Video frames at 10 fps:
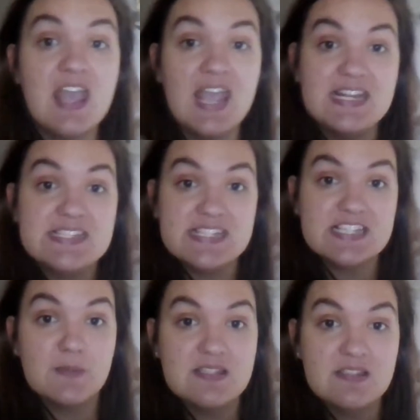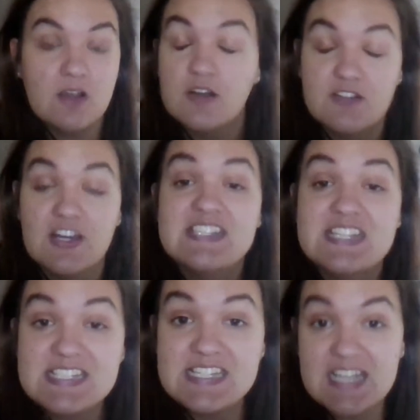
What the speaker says: it is 60